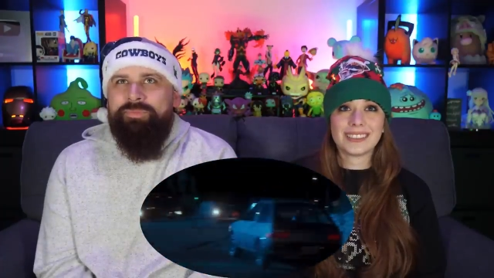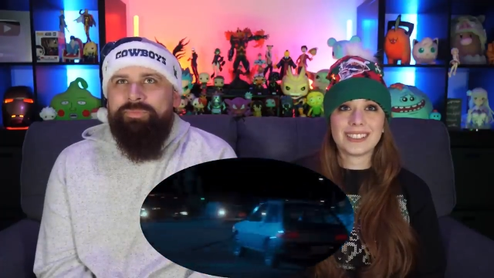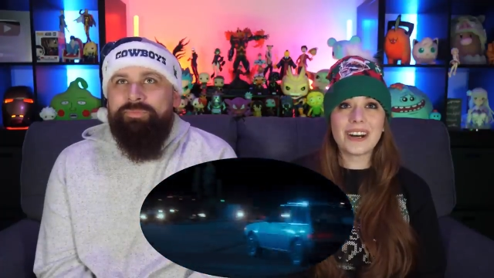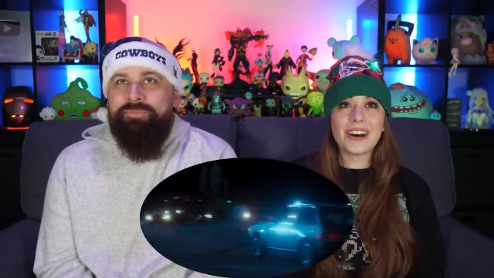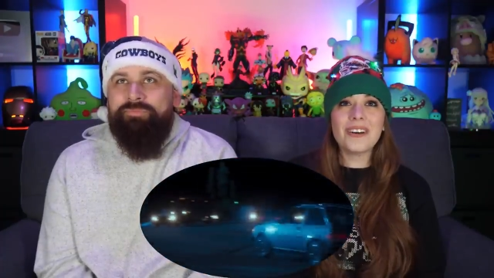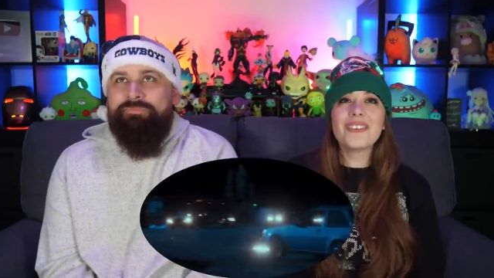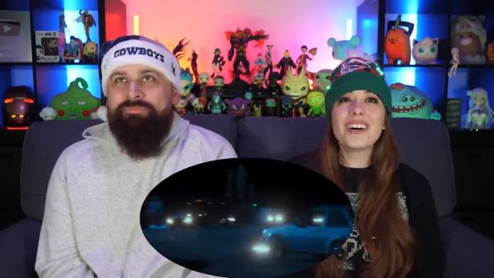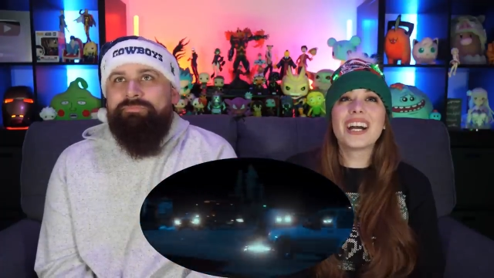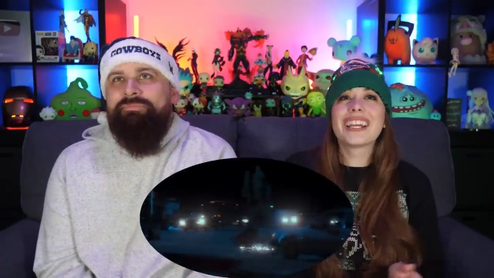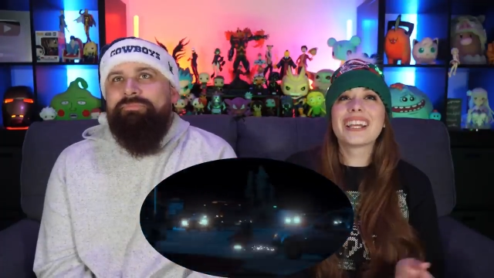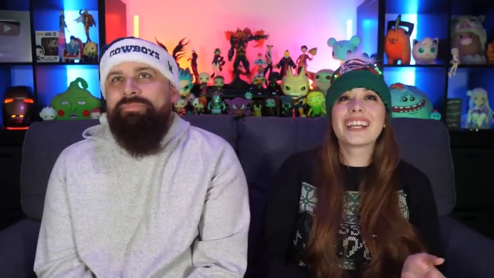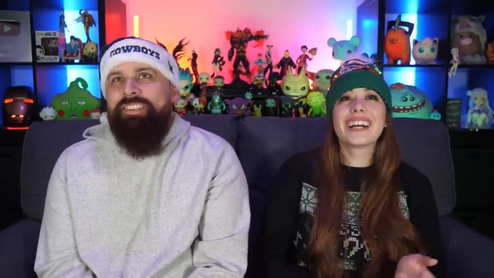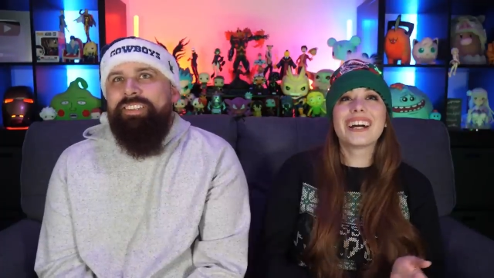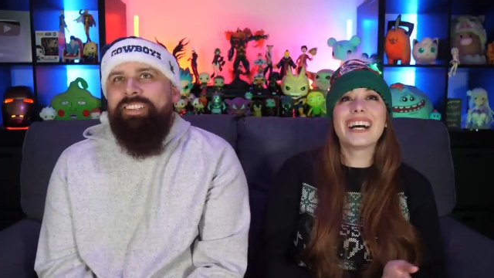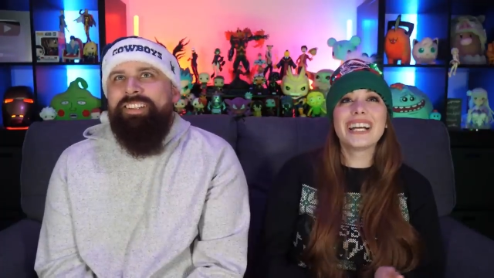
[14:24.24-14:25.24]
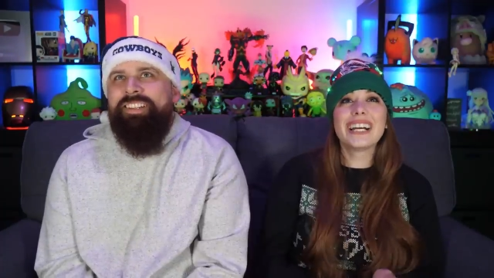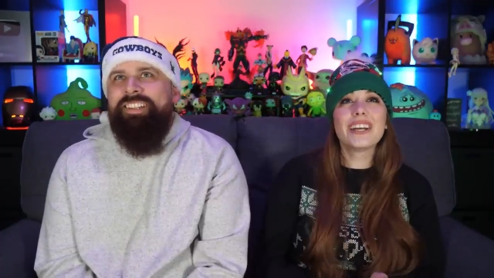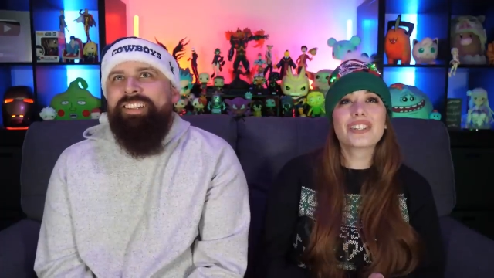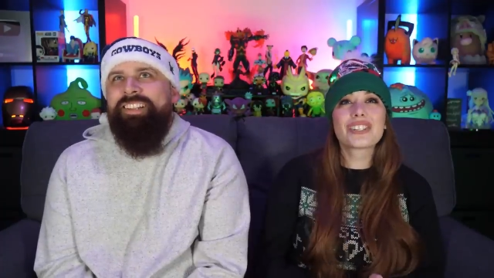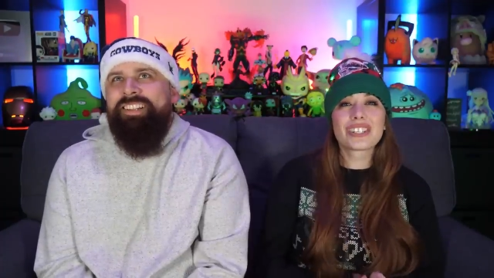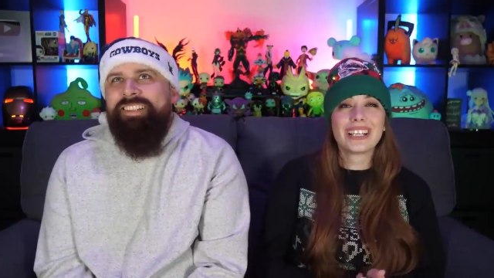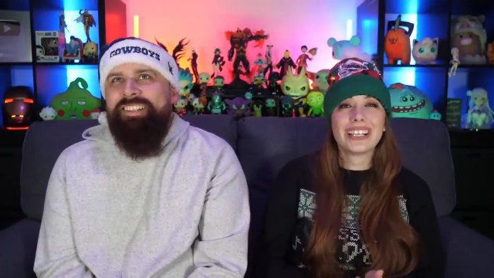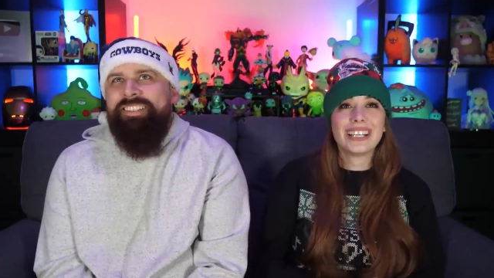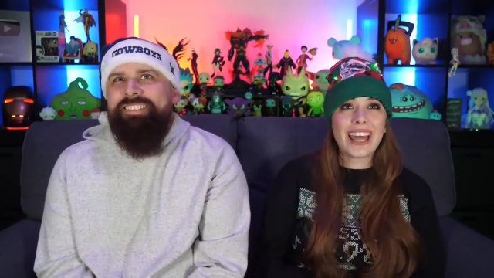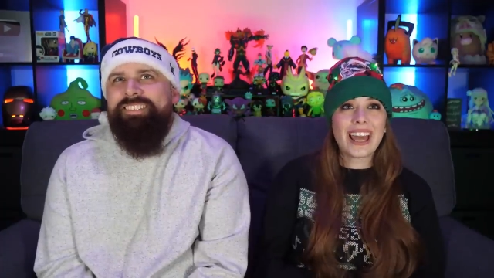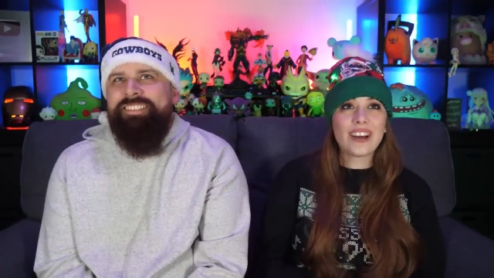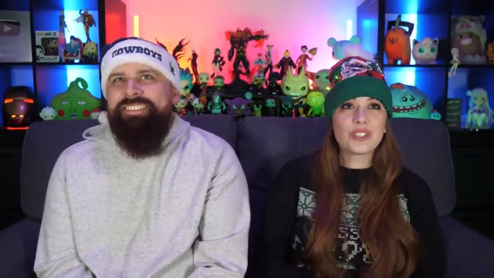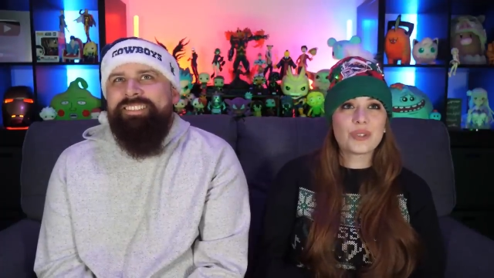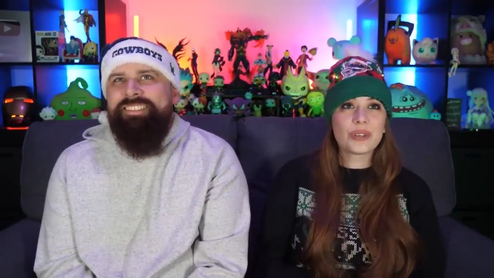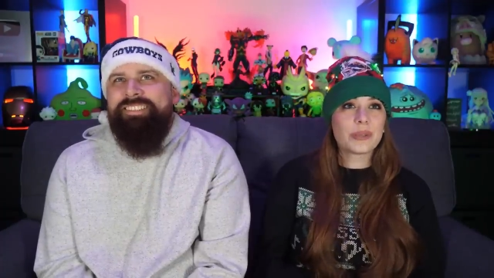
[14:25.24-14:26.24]
Speaker 1: oh my gosh!
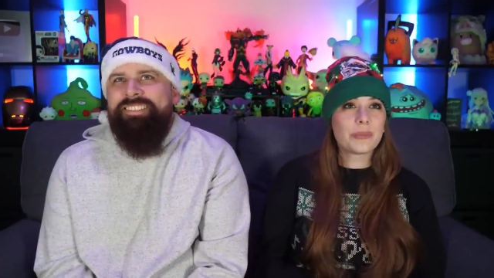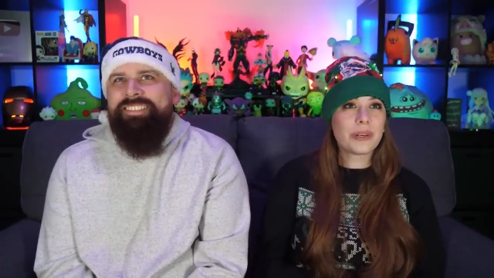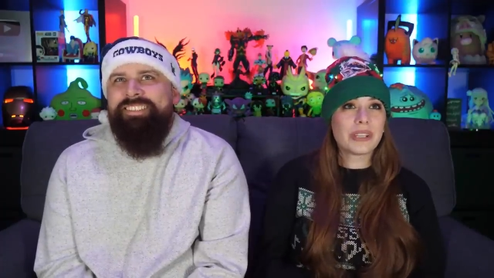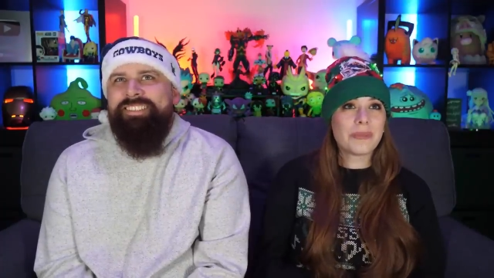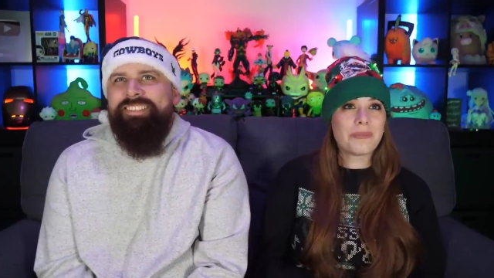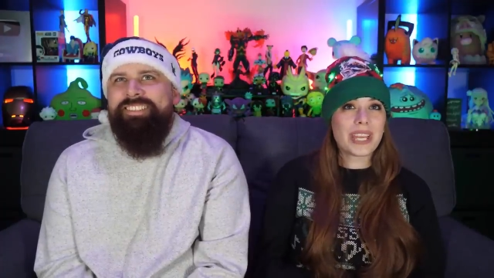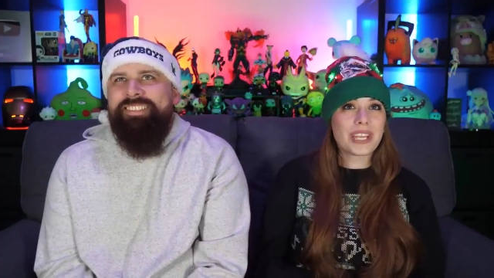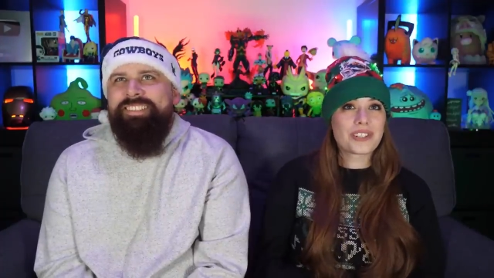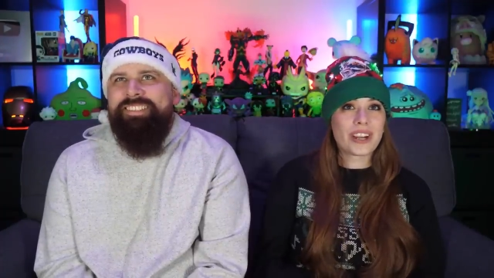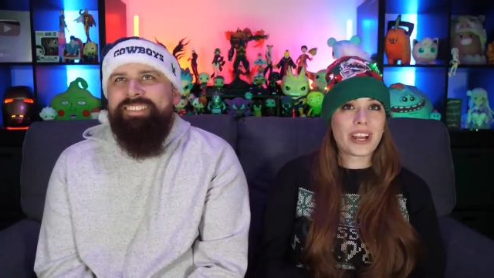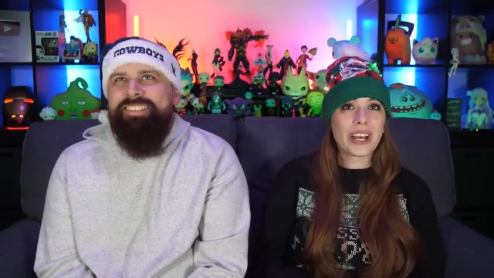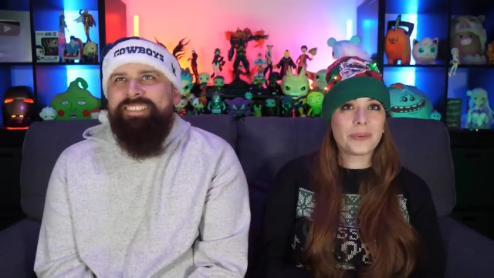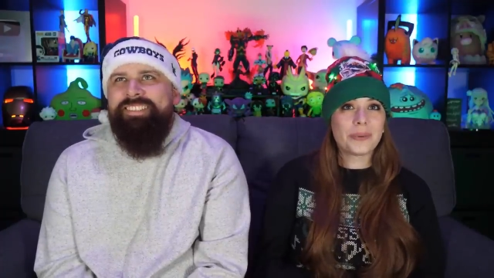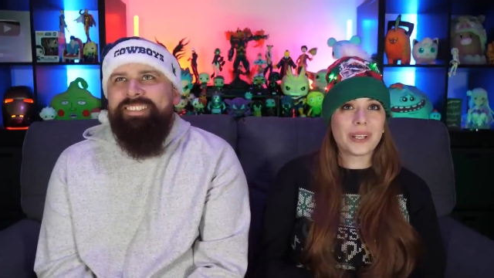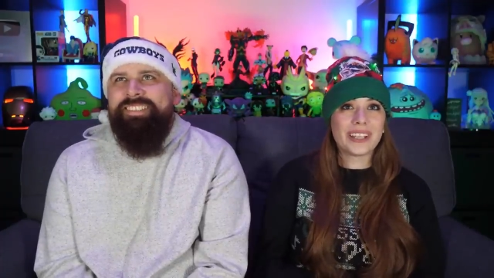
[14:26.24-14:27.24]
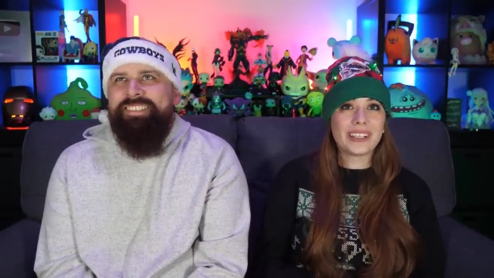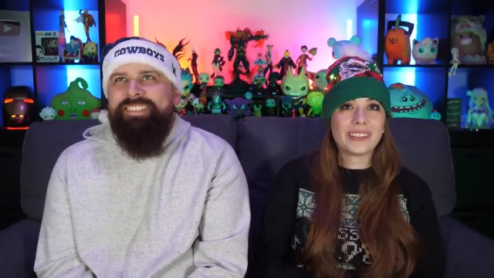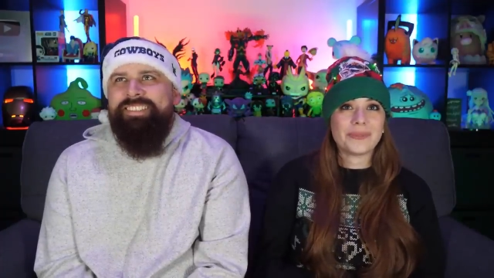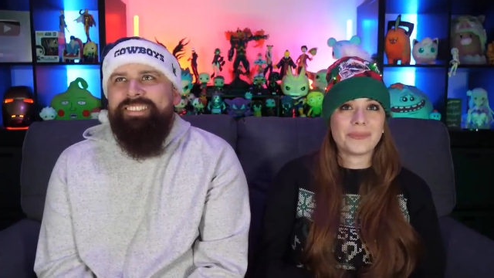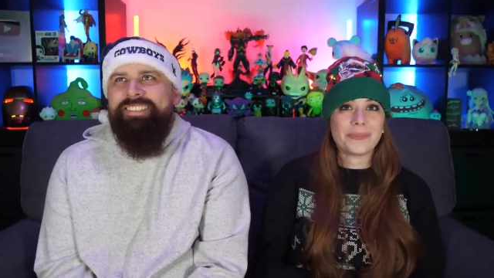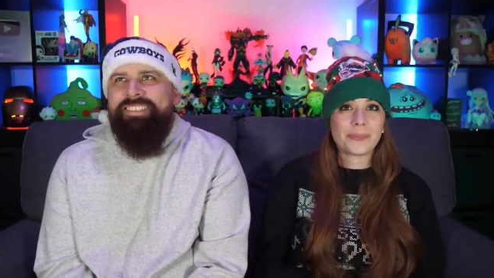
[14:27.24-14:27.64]
How'd you end up on a major highway?